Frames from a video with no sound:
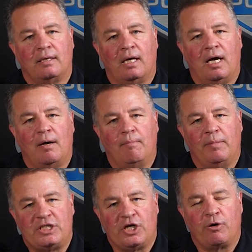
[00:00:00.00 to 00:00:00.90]

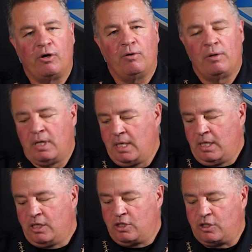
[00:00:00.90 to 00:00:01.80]
material,
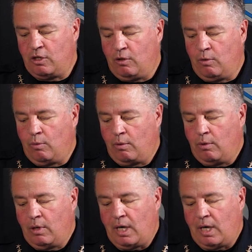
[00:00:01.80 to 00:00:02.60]
so